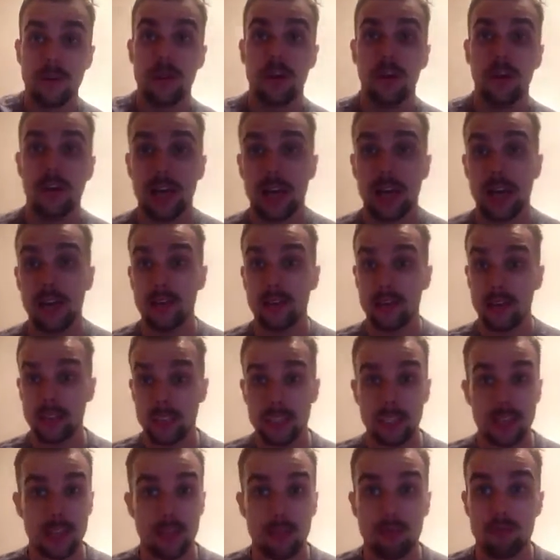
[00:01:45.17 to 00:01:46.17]
Okay,
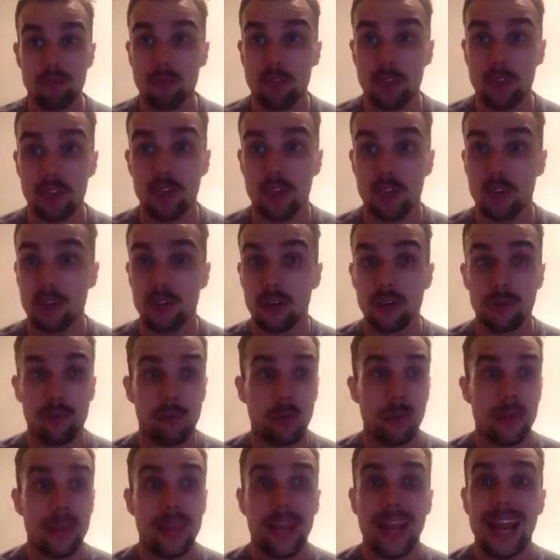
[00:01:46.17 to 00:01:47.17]
this is a you know
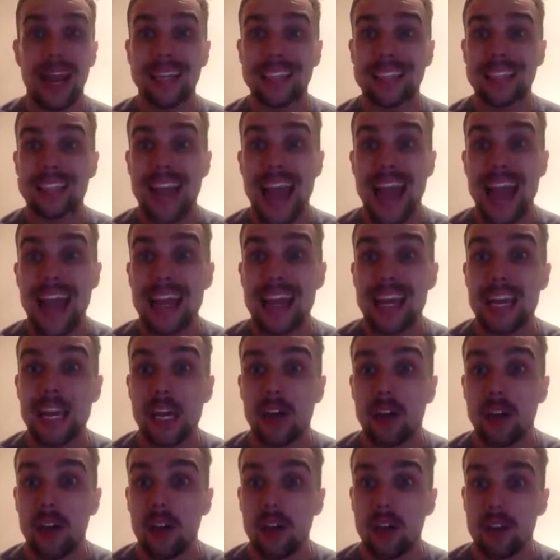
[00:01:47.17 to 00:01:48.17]
probably the last ten
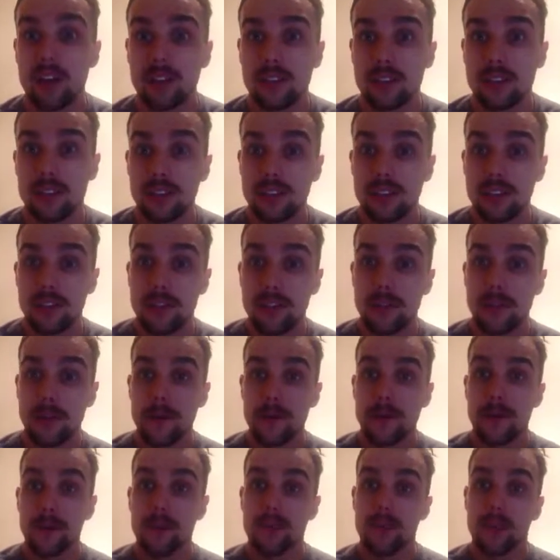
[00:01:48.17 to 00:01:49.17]
years,
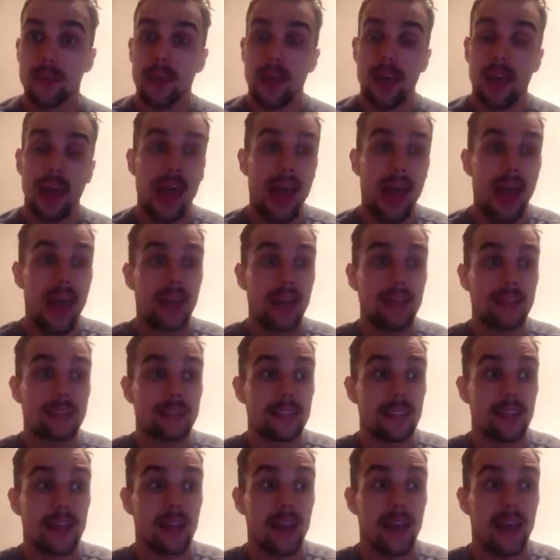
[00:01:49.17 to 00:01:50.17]

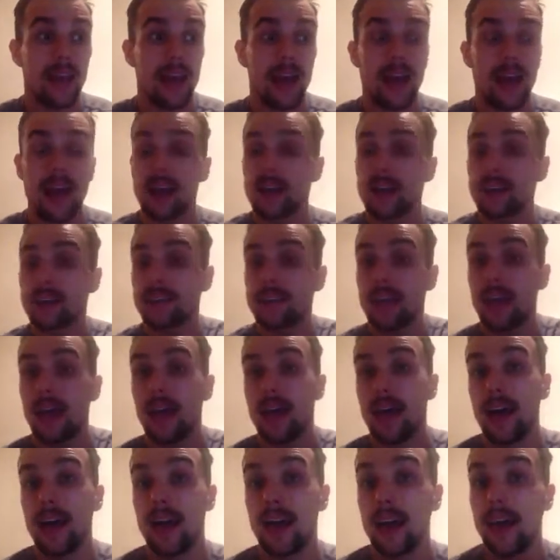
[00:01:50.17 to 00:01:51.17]
and and
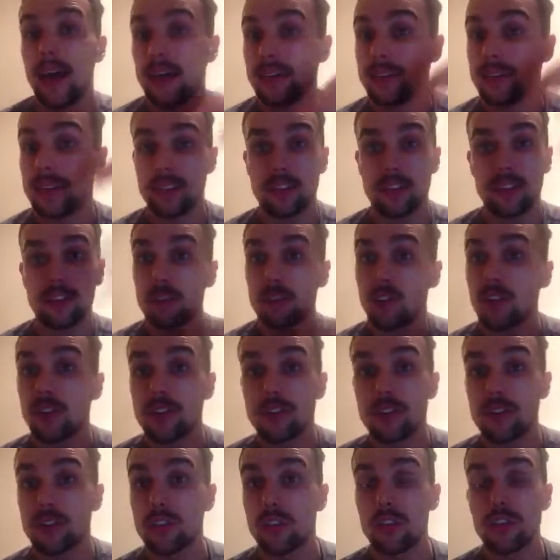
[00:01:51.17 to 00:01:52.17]
uh, testosterone
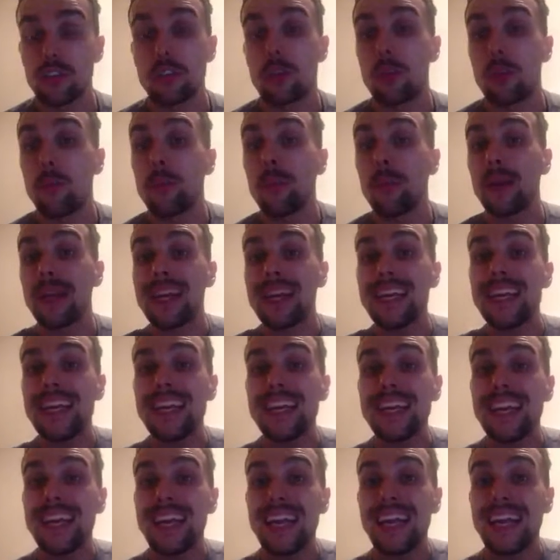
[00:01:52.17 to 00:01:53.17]
is just going
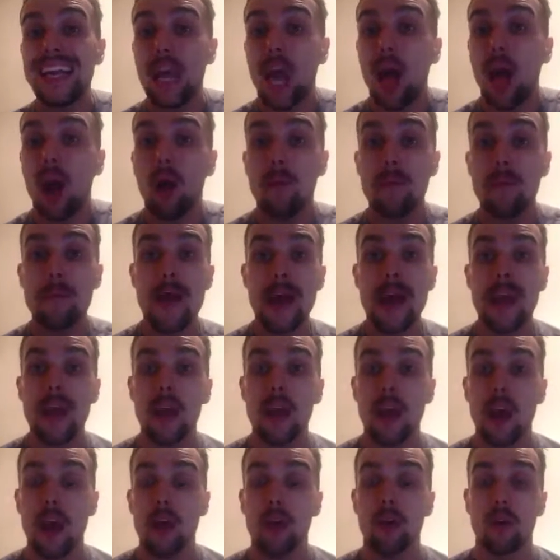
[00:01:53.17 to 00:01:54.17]
completely low. Men
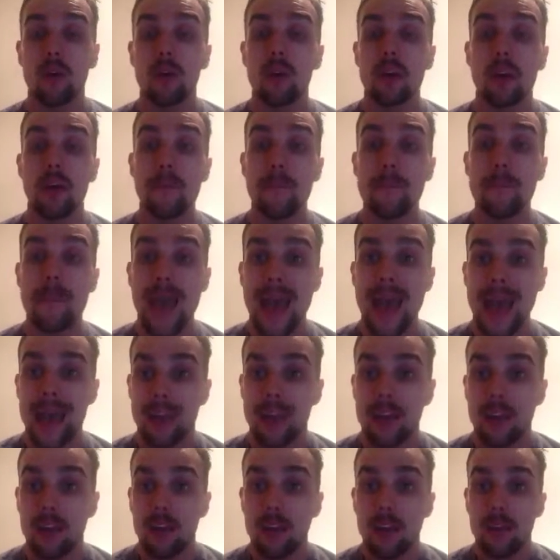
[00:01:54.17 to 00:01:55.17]
are no longer
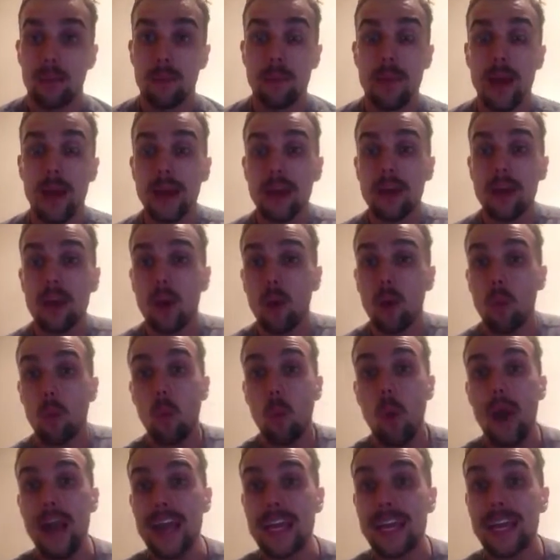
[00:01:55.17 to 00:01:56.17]
men. Men are
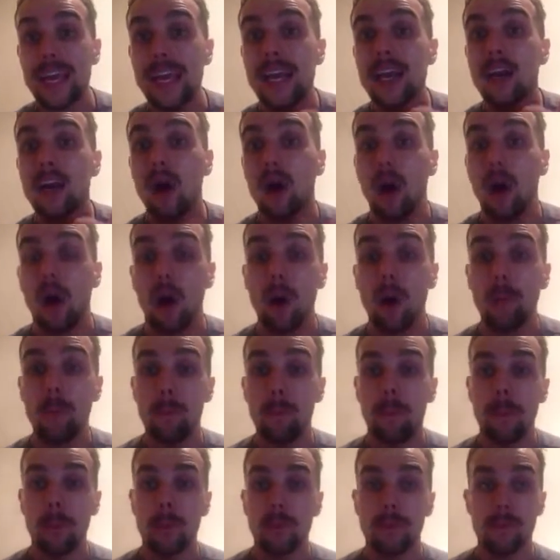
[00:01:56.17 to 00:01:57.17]
waking
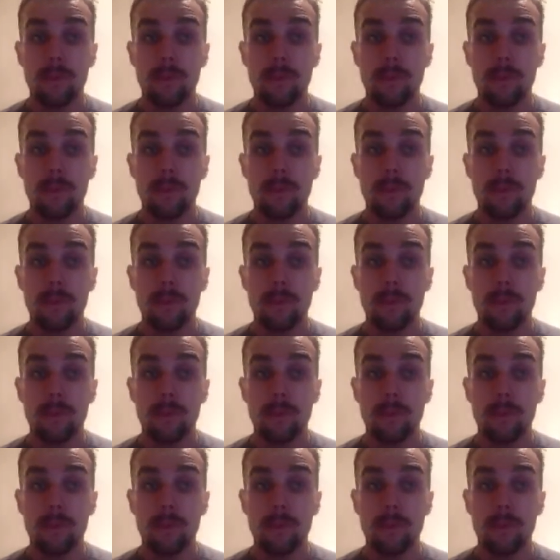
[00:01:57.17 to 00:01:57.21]
up